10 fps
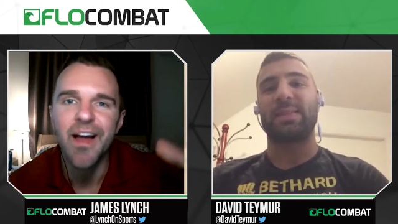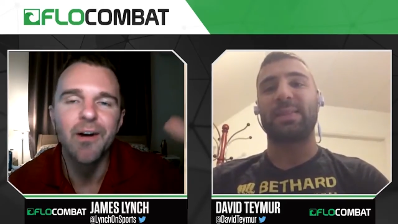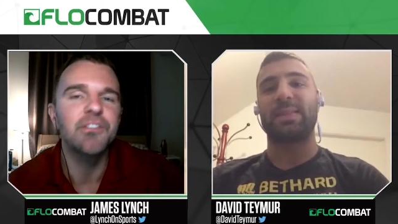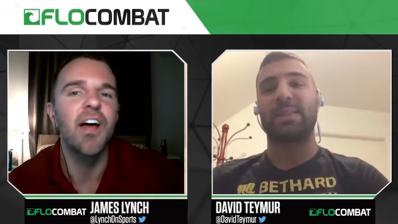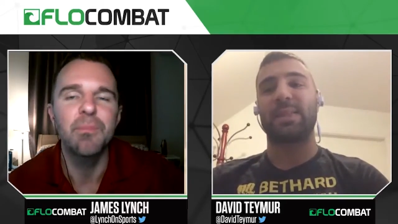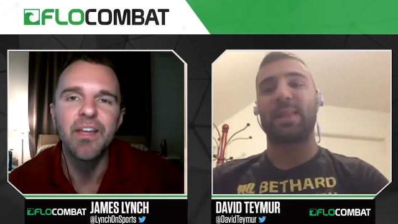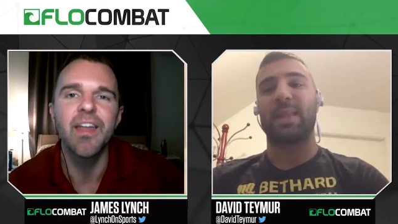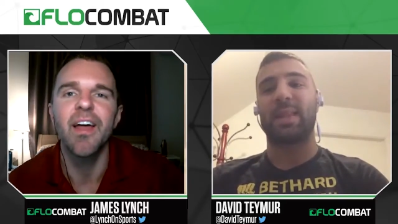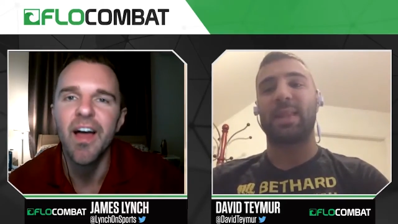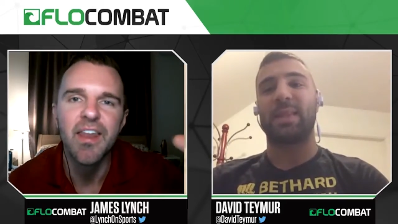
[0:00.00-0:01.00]
Speaker 1: Now it's time to get a,
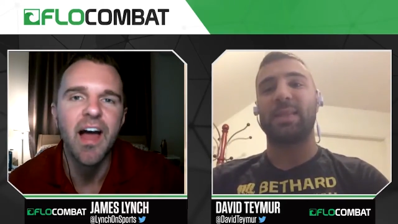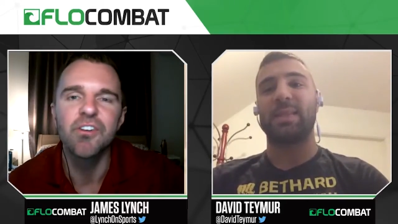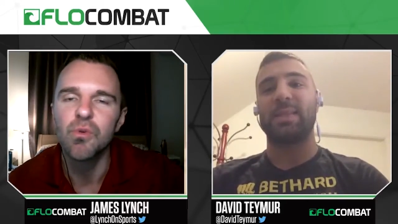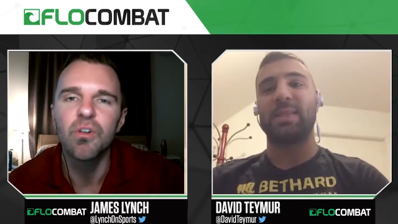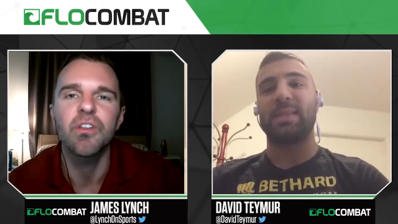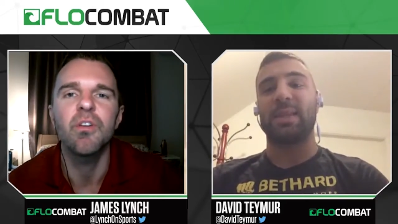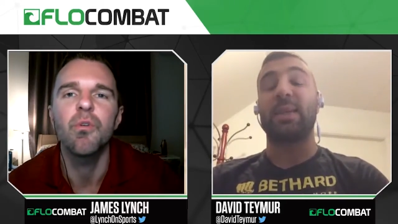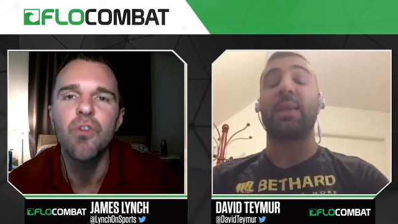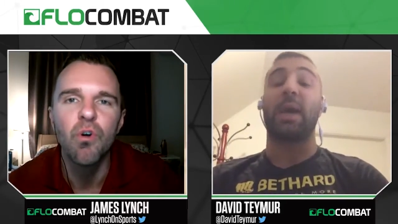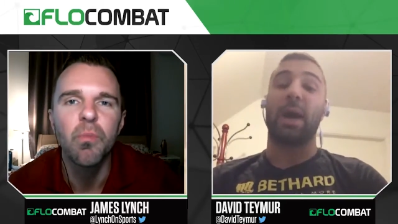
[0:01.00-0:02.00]
an actual, you know,
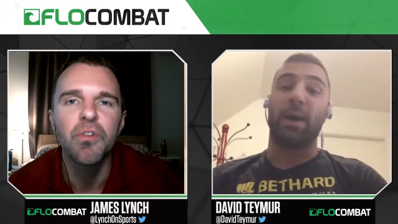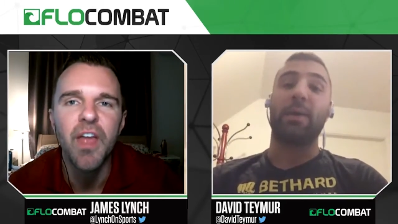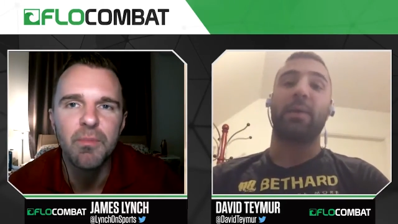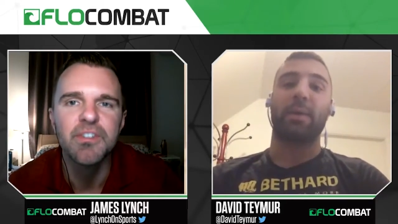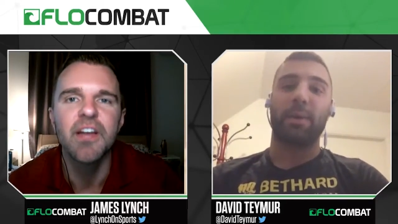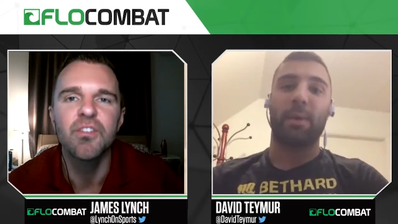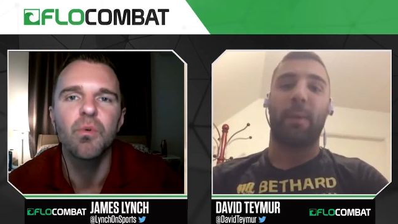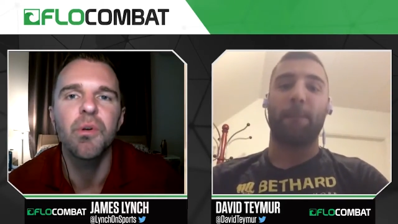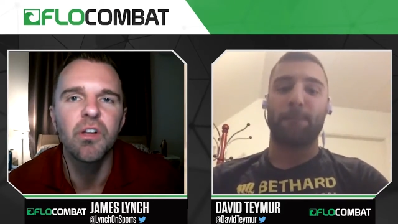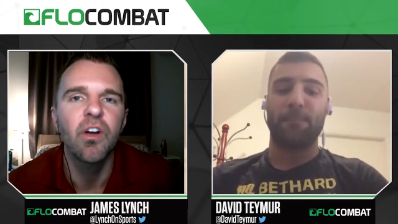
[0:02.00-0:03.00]
notable yeah. name. Is that sort
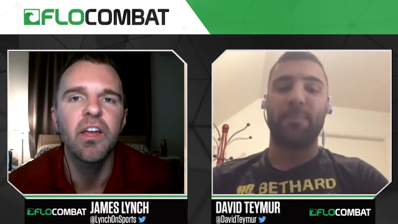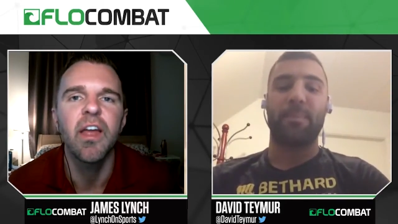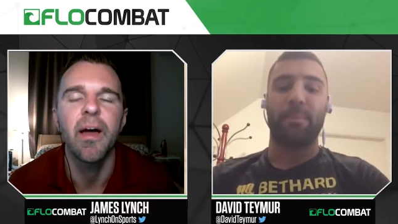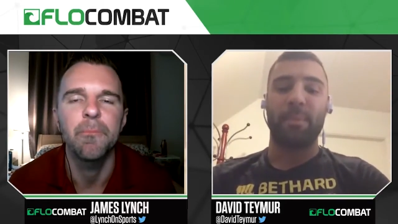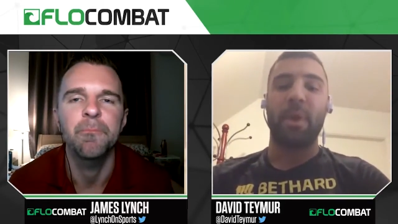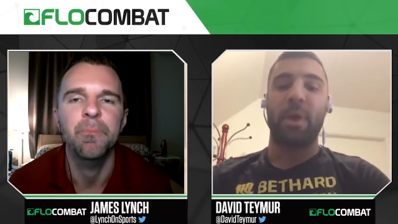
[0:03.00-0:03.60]
of what you're looking at?